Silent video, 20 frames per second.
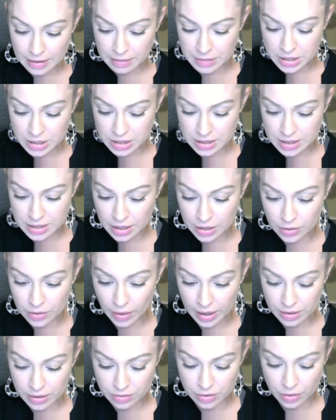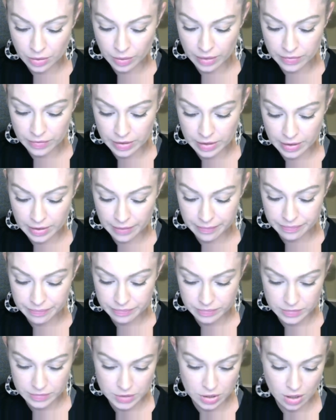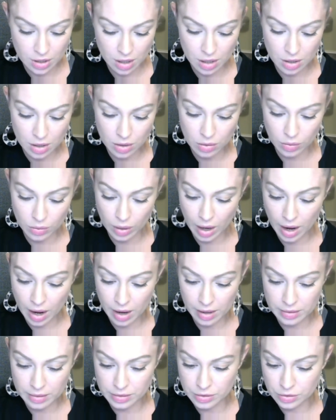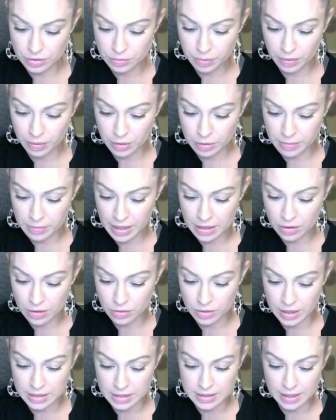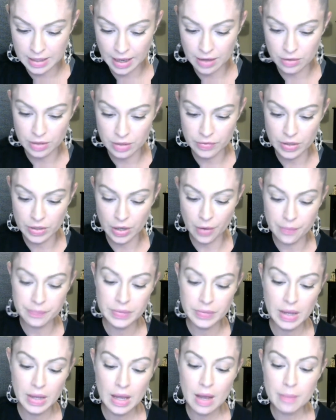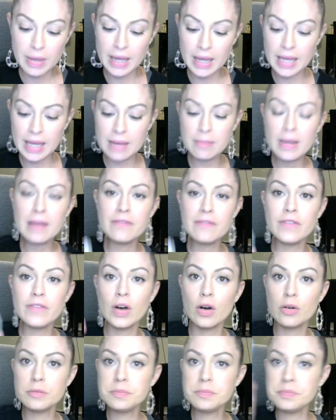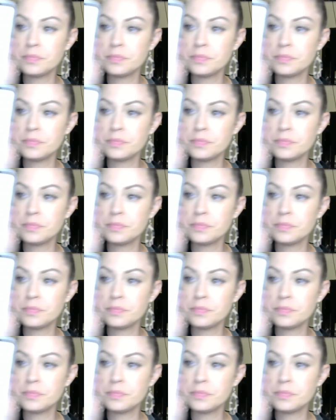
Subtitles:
me just tell you, I don't know everything. So you may know things that I don't even know. But in my phone,